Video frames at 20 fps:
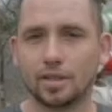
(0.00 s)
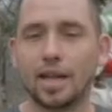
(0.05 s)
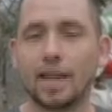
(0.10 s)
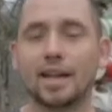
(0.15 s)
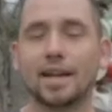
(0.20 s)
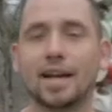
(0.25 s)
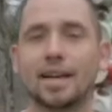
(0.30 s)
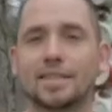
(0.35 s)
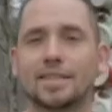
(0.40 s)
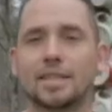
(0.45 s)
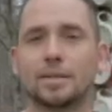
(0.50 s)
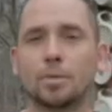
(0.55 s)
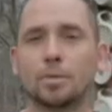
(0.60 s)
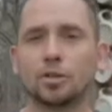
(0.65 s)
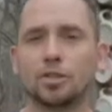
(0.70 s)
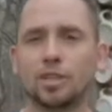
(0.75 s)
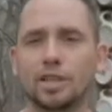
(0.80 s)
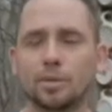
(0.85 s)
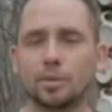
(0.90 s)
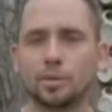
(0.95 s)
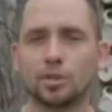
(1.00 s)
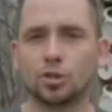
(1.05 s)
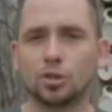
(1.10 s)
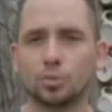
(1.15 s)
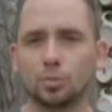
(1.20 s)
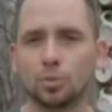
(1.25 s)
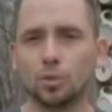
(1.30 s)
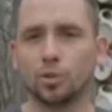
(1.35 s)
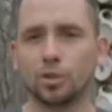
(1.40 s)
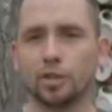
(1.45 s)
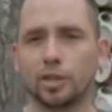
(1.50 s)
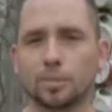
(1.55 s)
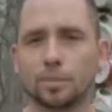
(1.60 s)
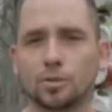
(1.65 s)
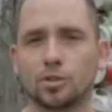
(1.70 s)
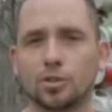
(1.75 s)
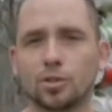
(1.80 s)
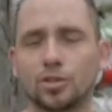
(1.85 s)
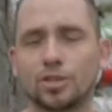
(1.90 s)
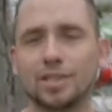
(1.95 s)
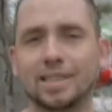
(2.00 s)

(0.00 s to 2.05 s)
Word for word: Hey guys, Tim Martini with Exploring the Obscure.